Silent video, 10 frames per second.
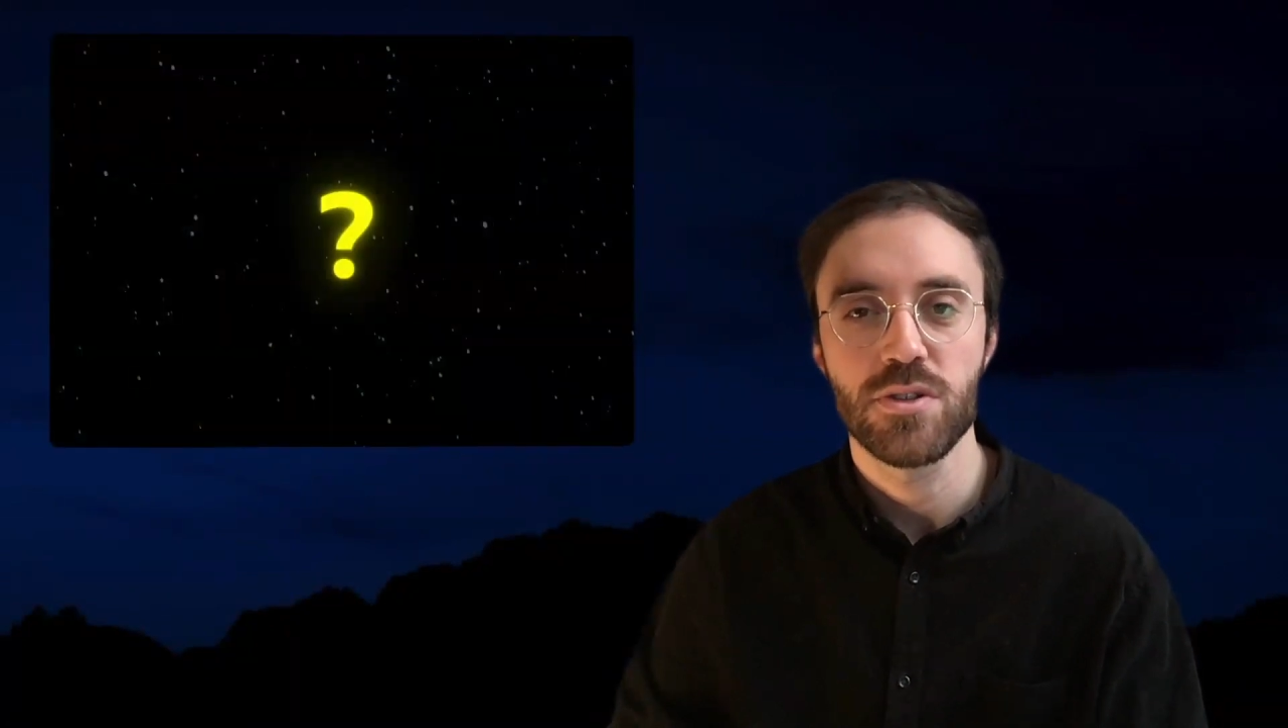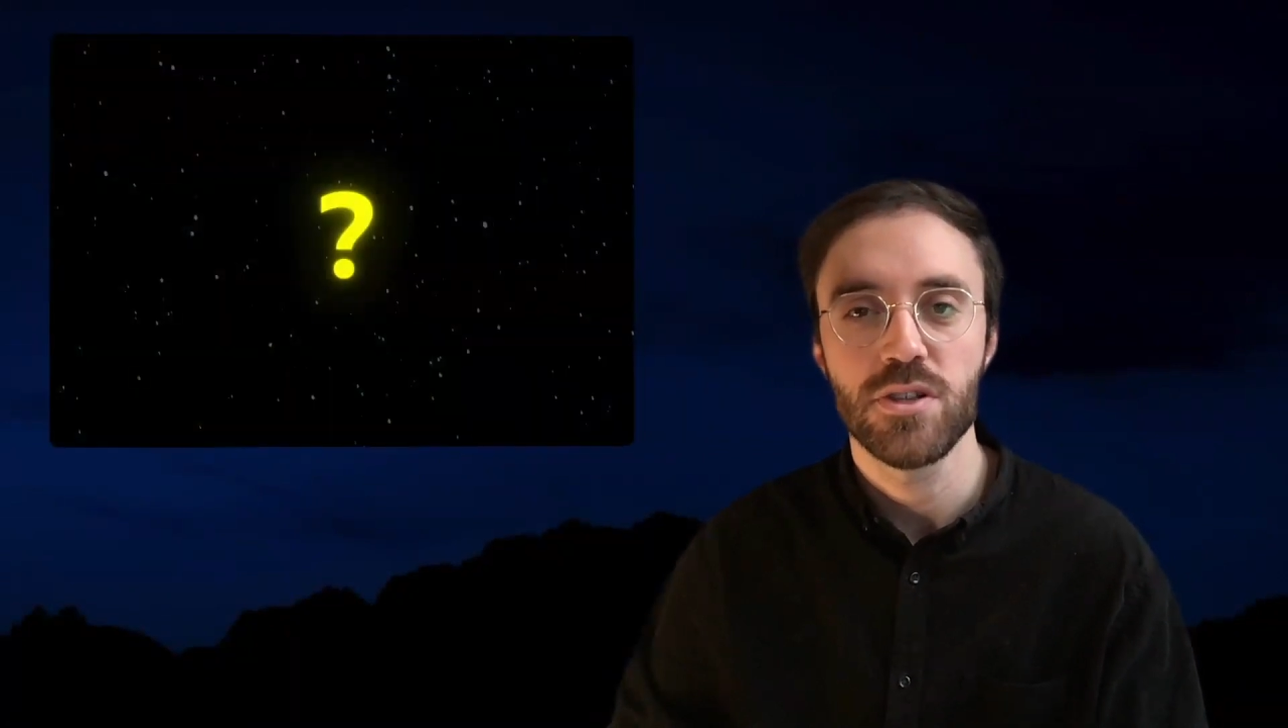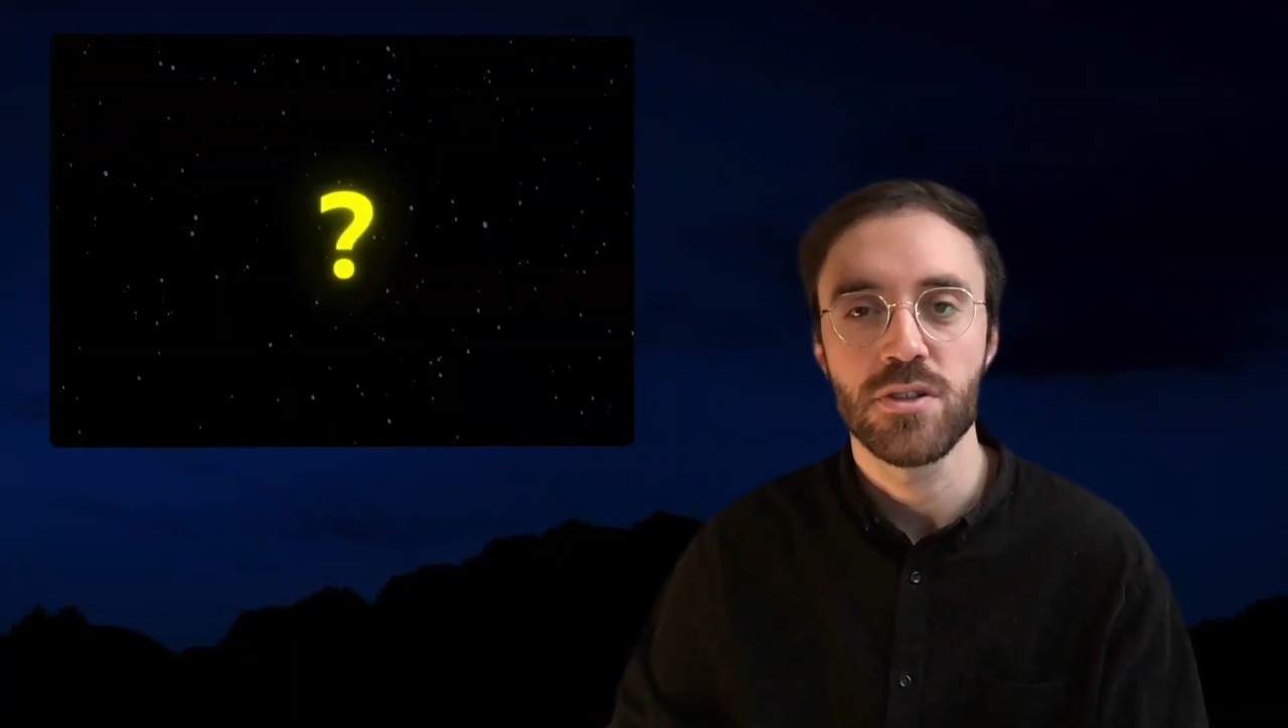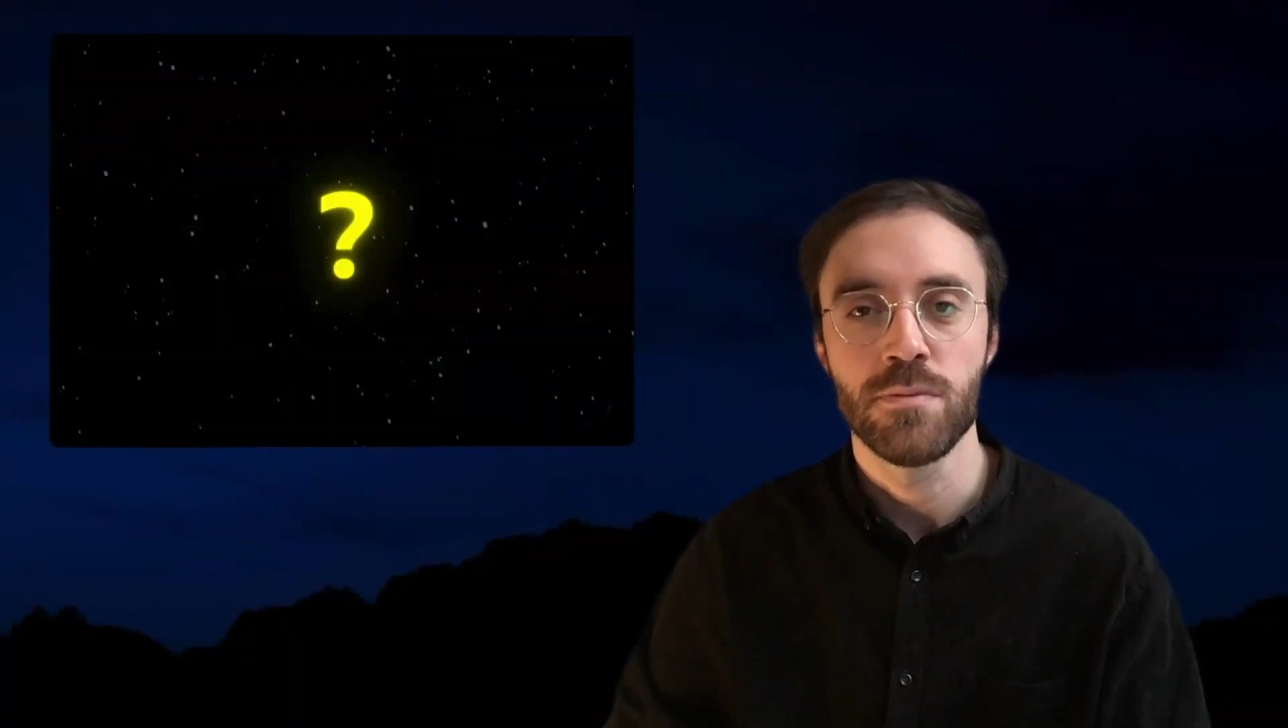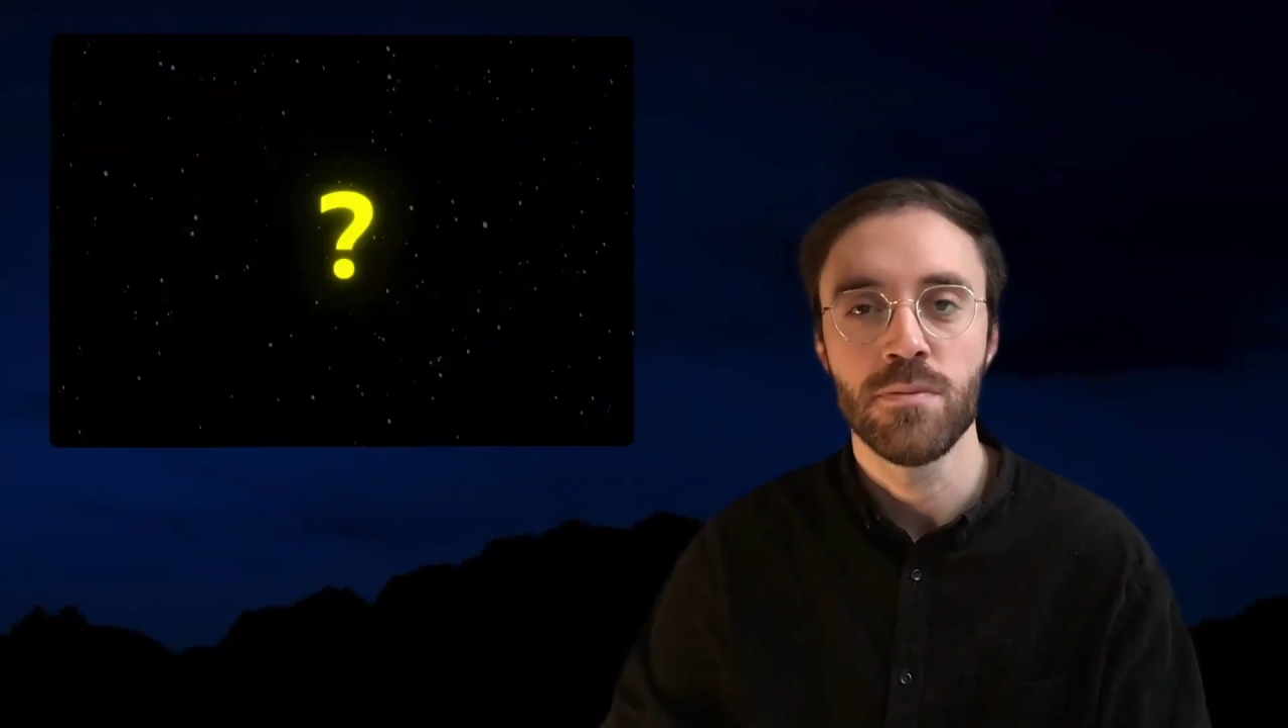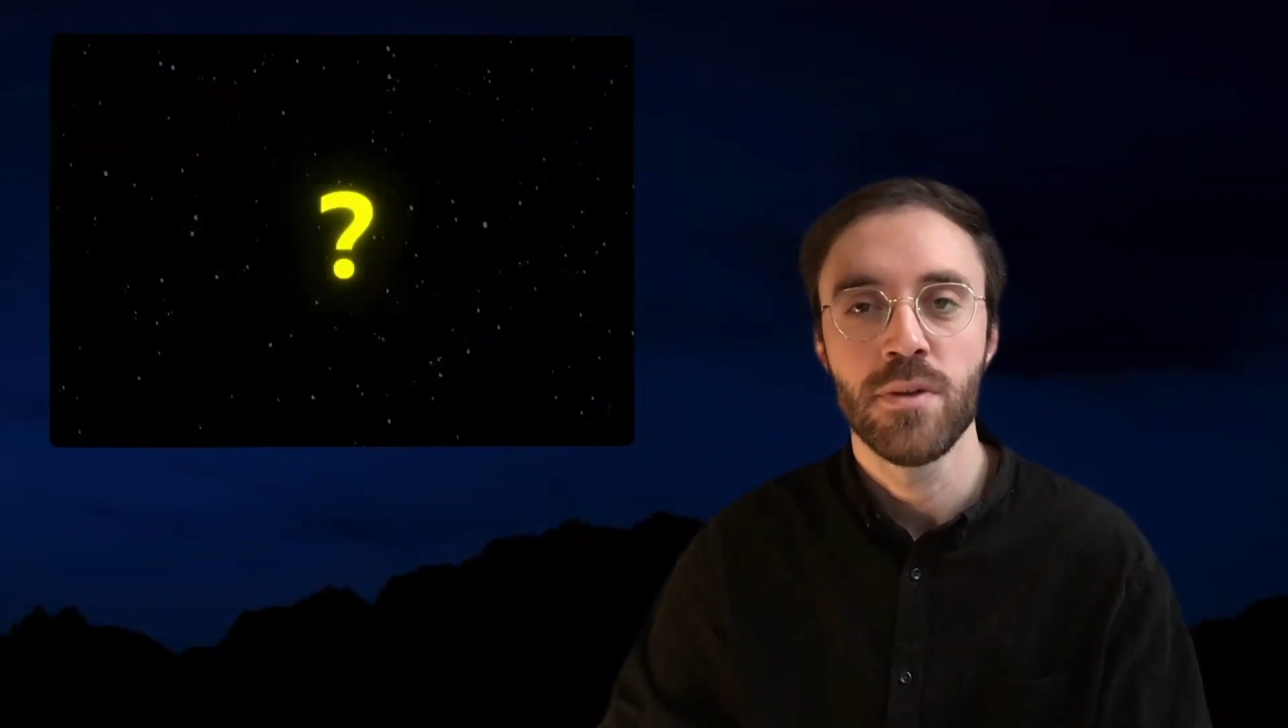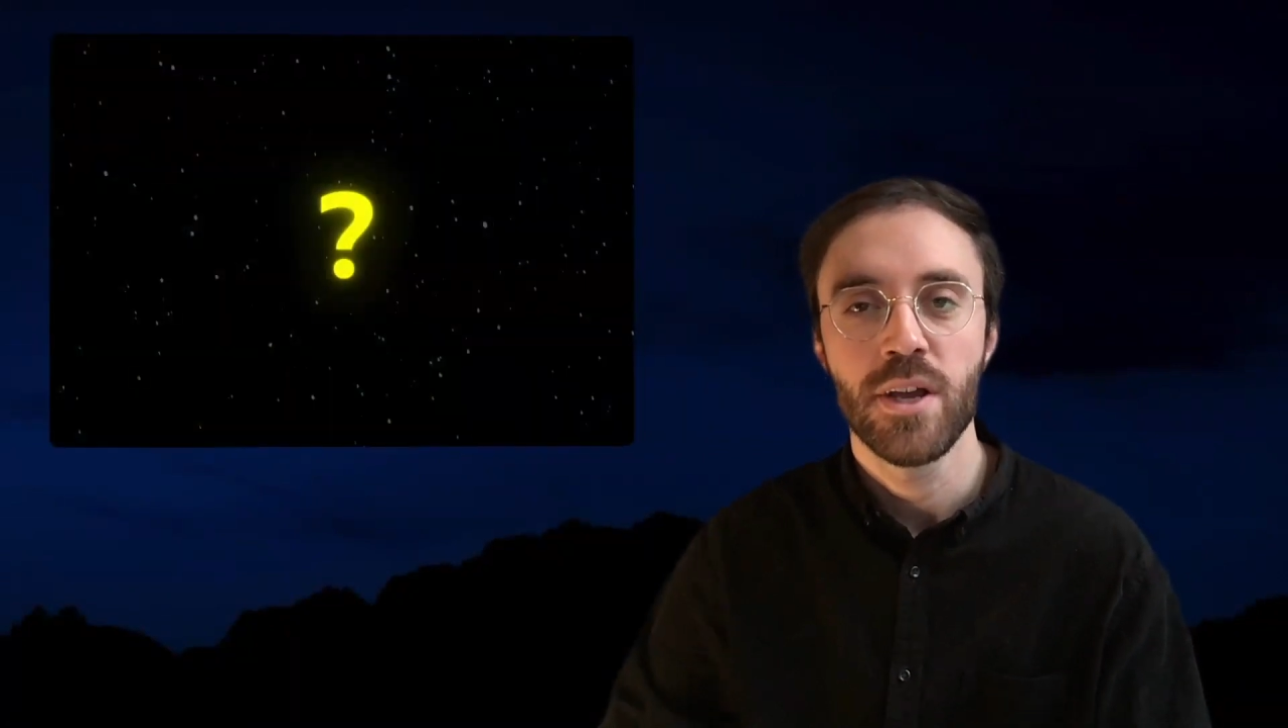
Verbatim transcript: system,